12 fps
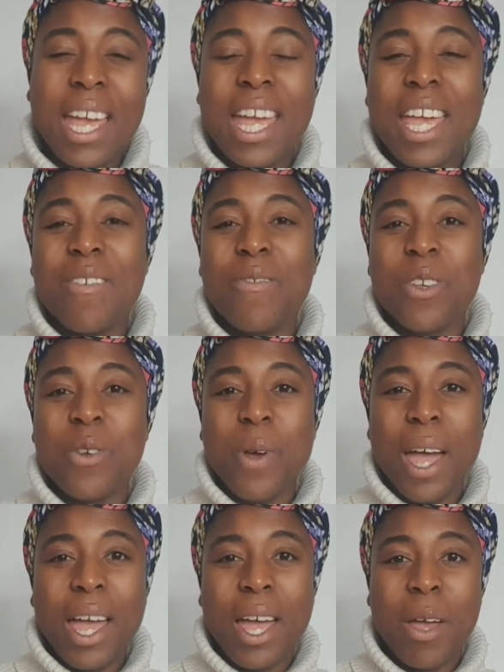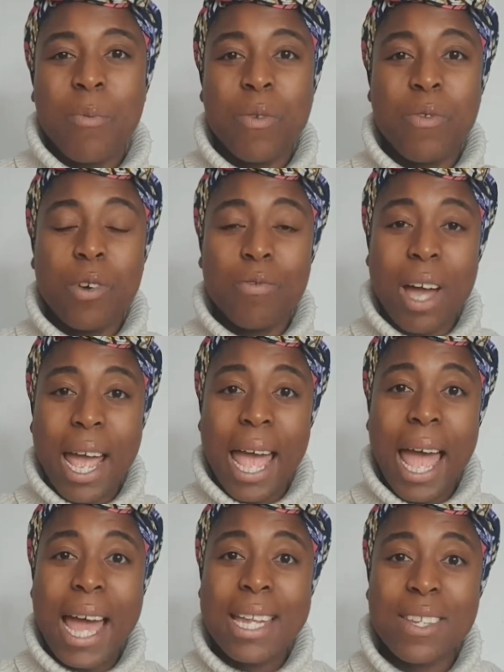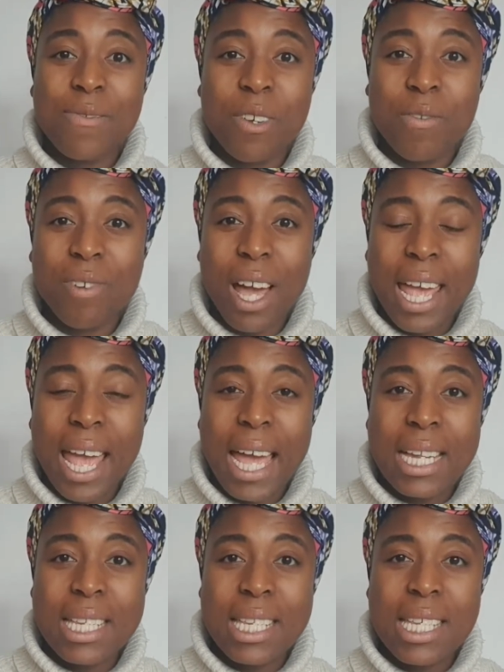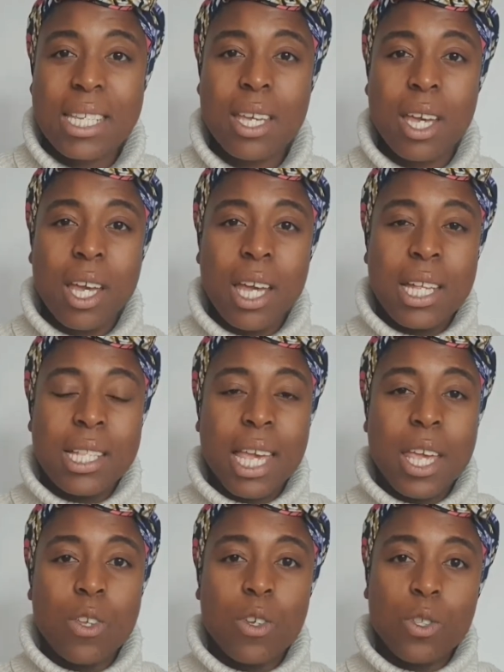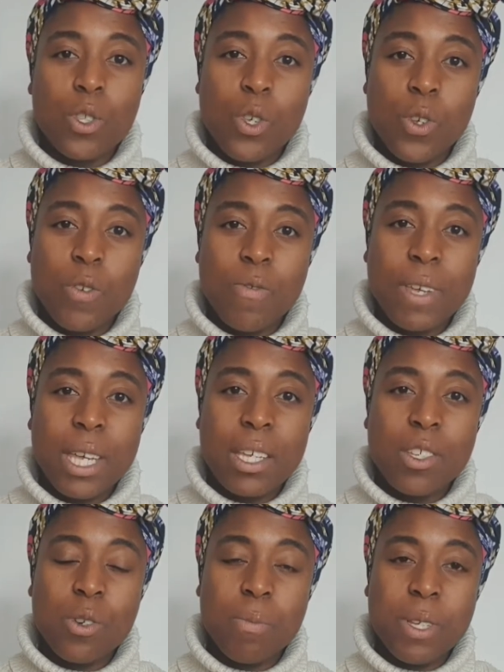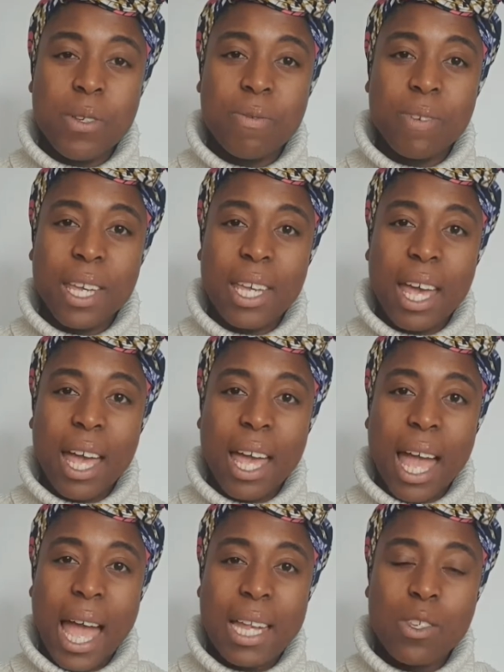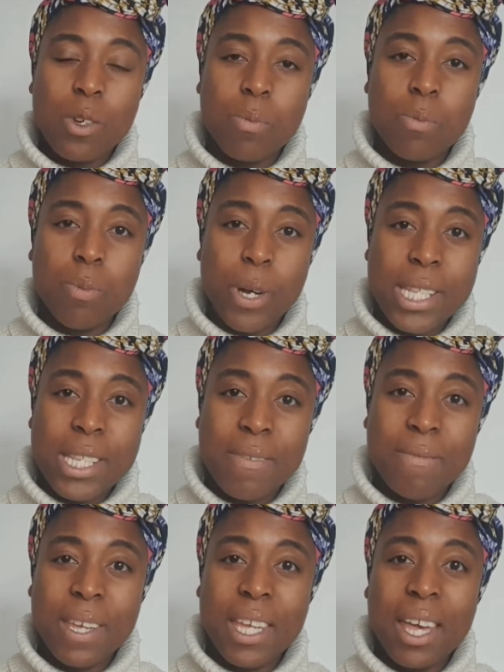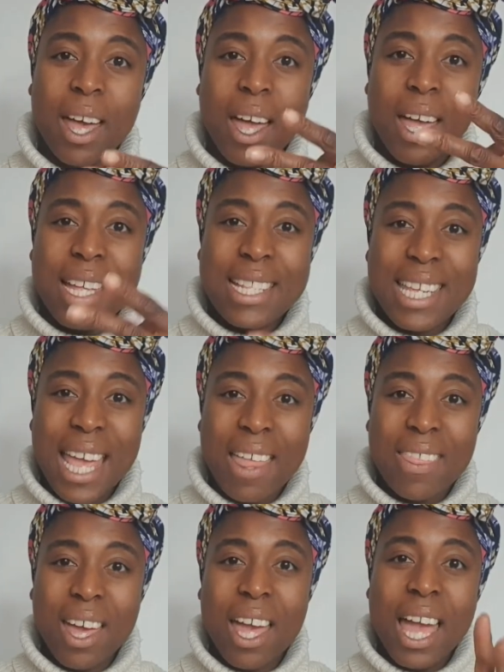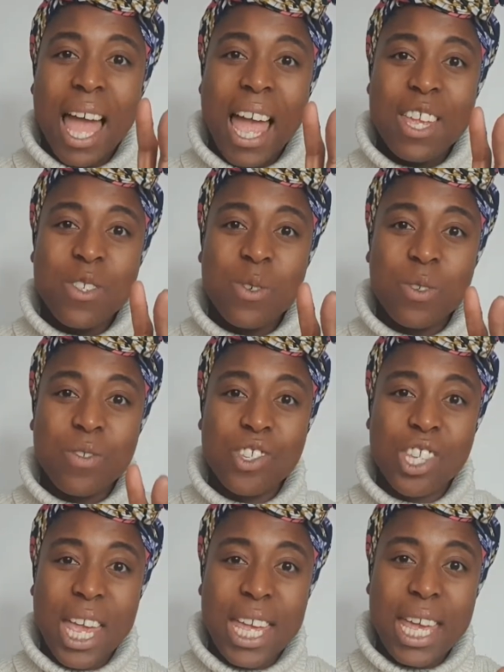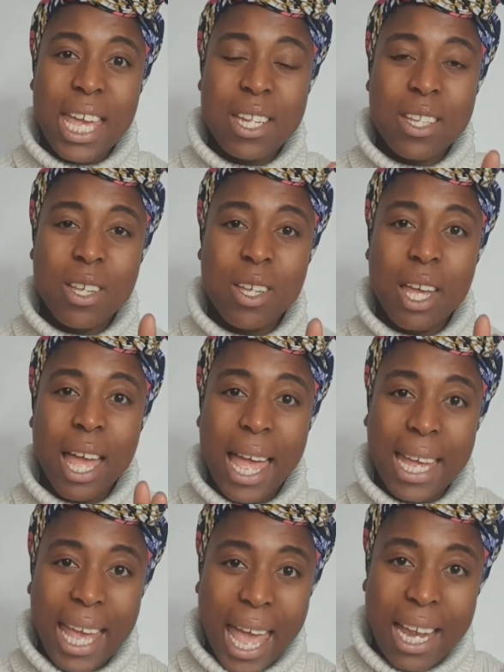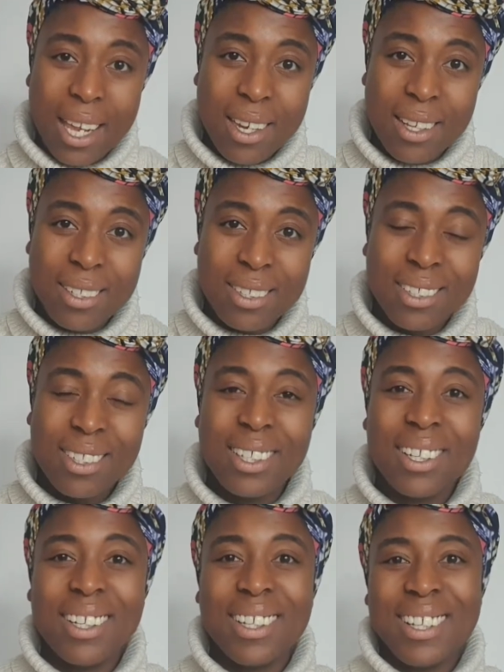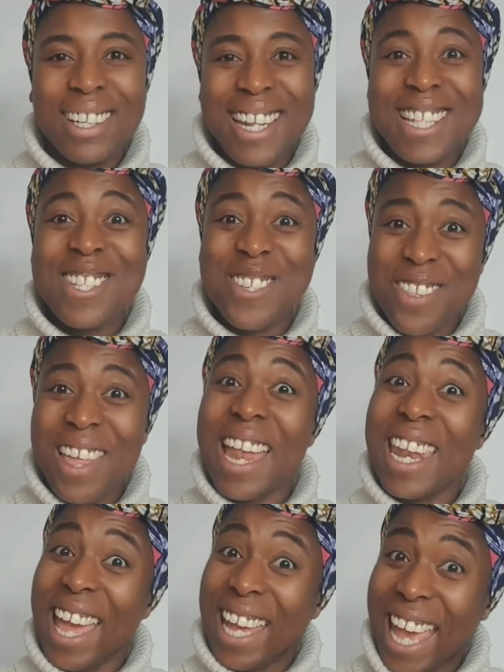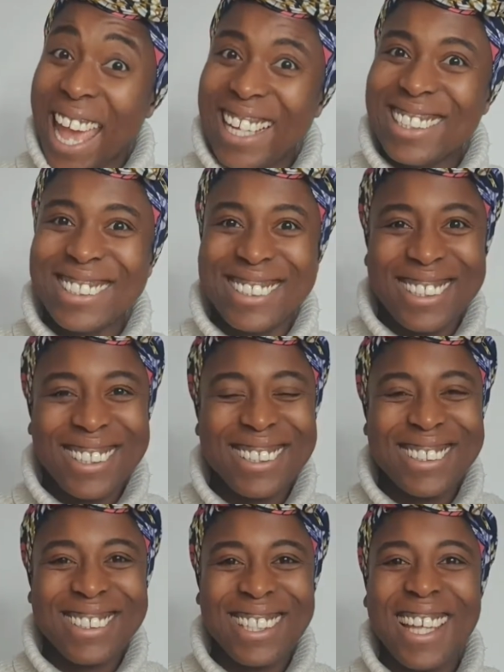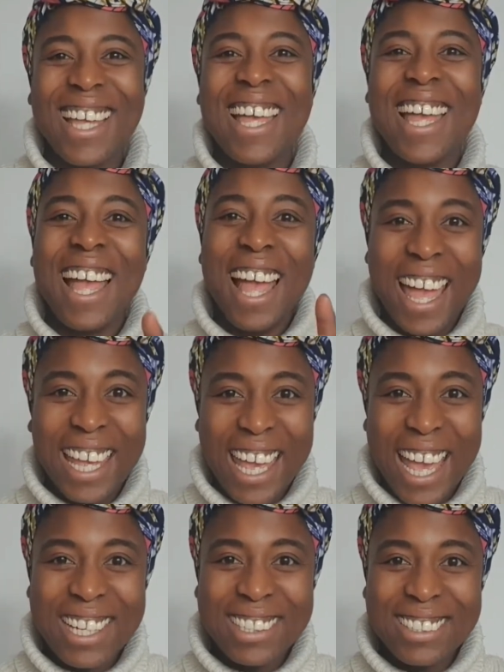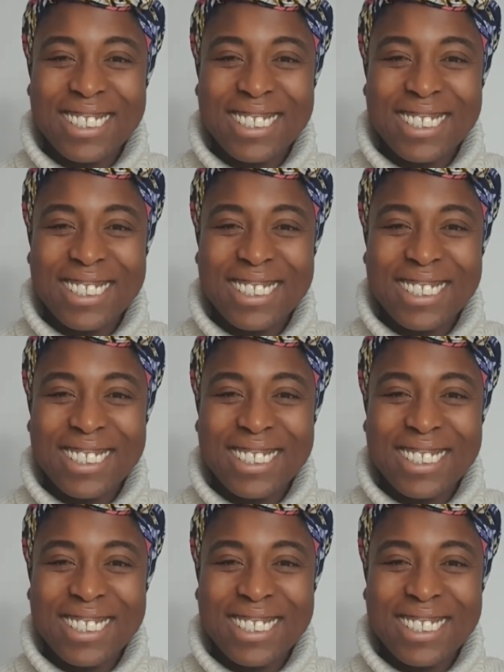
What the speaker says: If you, with your right hand, if you're right-handed, take your two fingers, your middle finger and your pointing finger together and you sort of shake it again. Let's do that again. Again.